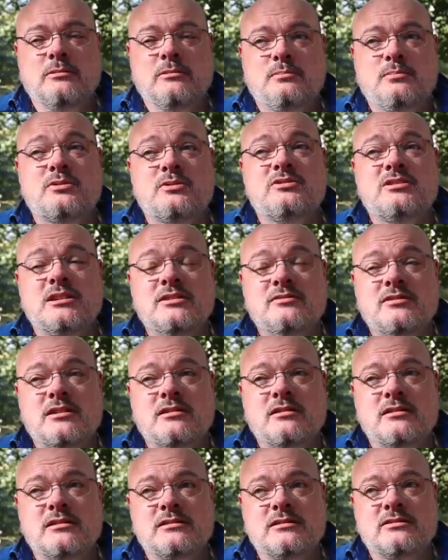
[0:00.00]
perceived
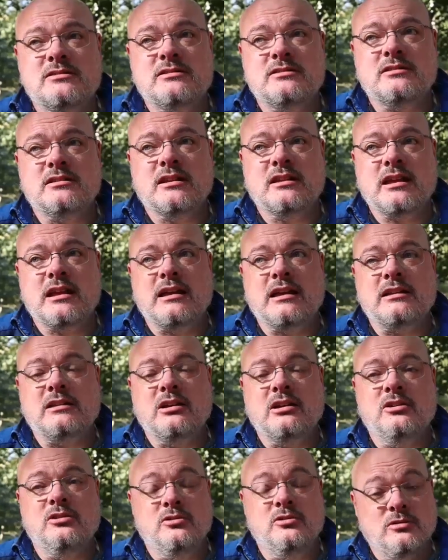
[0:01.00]
arrogance, can
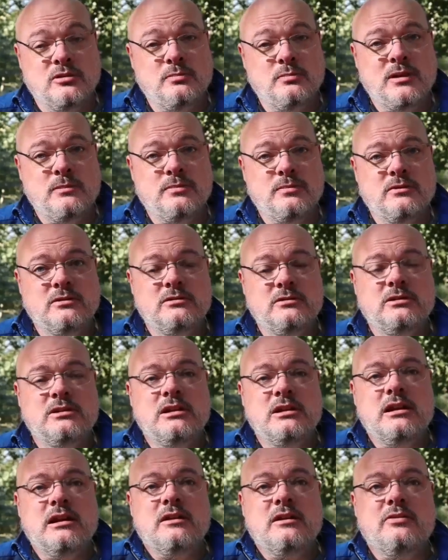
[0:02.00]
annoy people,
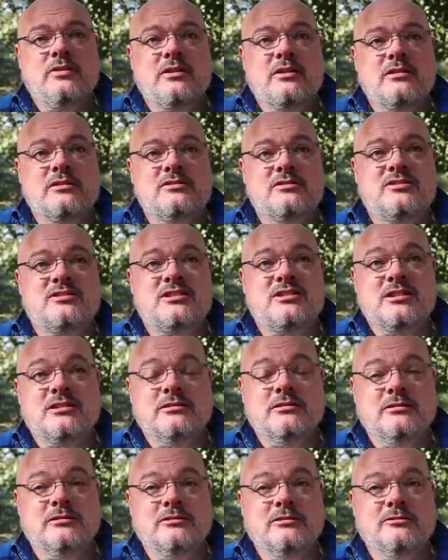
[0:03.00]
there's
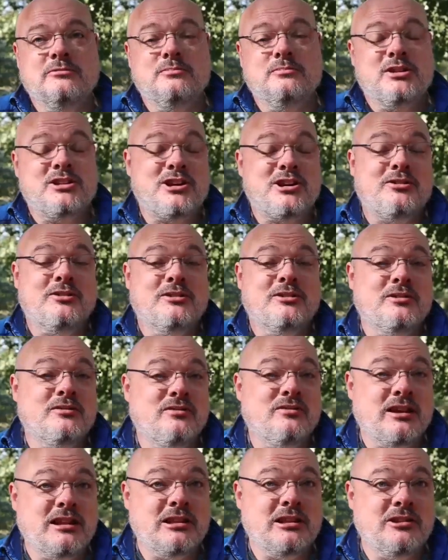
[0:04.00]
still material of
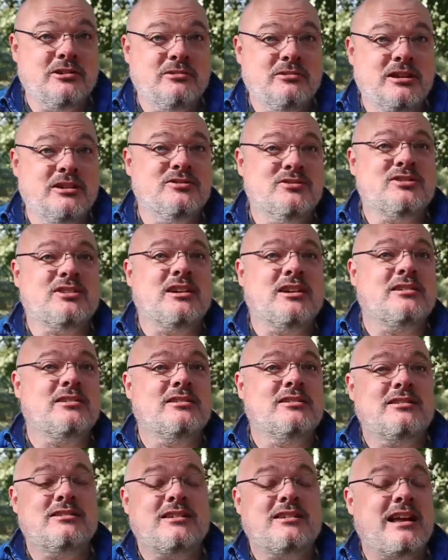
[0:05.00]
value inside
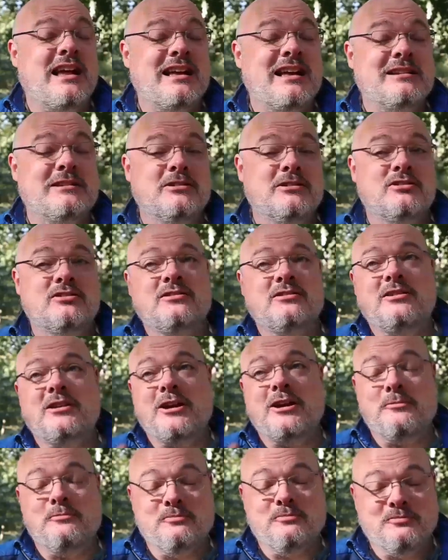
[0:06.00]
it, and
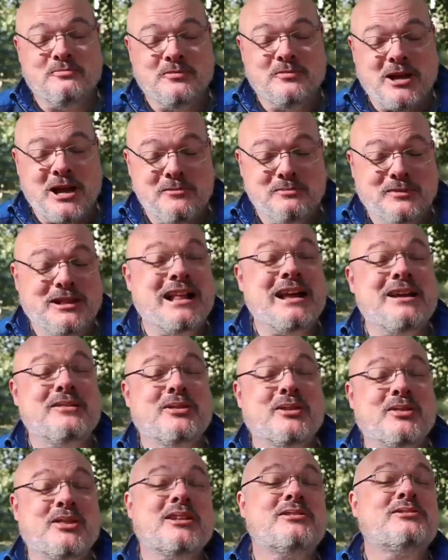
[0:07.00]
I'm glad
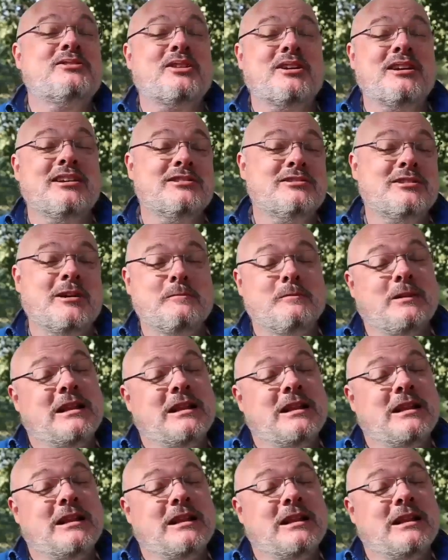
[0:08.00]
that that's the case. I'm